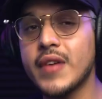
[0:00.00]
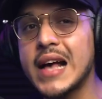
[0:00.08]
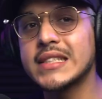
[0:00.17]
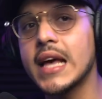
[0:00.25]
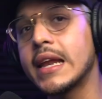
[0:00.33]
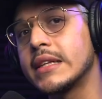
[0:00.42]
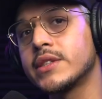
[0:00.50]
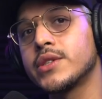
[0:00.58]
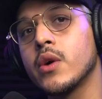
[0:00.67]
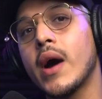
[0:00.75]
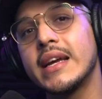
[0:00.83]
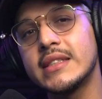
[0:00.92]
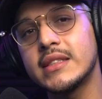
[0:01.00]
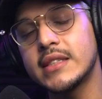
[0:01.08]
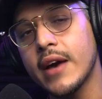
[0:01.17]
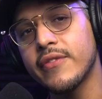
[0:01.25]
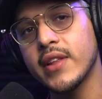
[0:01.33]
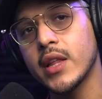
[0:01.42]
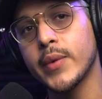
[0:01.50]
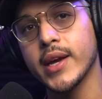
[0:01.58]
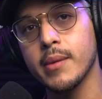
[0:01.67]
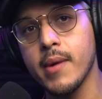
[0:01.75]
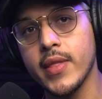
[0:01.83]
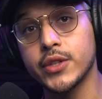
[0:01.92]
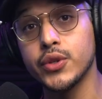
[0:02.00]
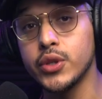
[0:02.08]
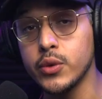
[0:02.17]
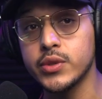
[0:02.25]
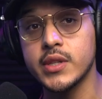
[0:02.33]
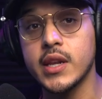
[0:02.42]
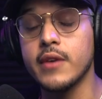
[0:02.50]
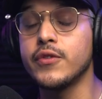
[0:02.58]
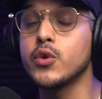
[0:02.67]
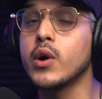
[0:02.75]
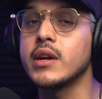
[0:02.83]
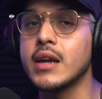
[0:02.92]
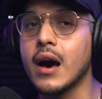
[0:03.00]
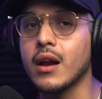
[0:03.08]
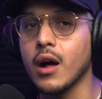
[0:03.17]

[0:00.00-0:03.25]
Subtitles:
fast edits, so I definitely recommend that you use it if you are not